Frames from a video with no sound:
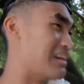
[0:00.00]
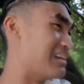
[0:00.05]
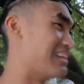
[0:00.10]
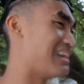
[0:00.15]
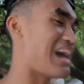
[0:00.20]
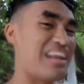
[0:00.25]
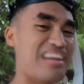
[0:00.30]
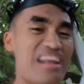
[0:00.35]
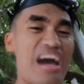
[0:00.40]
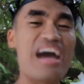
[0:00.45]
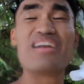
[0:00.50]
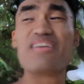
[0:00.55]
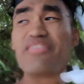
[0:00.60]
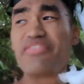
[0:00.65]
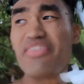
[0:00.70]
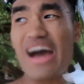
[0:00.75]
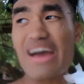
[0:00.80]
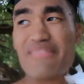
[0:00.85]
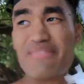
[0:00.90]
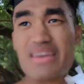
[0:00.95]
yeah, nine to
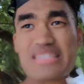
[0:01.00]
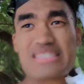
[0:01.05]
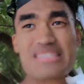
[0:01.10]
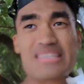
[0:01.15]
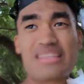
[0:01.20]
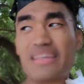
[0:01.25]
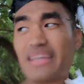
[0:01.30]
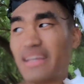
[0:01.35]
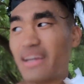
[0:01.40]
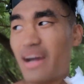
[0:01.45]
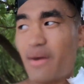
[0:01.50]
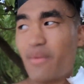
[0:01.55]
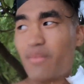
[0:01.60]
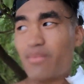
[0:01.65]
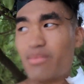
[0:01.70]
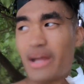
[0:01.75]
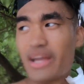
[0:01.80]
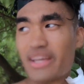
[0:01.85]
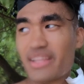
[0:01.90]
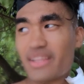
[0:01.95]
five basically, a
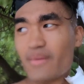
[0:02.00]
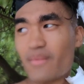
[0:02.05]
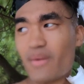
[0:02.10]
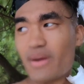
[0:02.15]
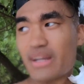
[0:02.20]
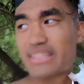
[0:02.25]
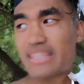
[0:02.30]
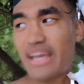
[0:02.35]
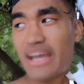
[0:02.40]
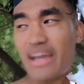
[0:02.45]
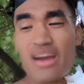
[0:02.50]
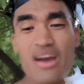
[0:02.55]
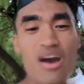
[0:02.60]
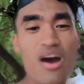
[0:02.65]
regular work day.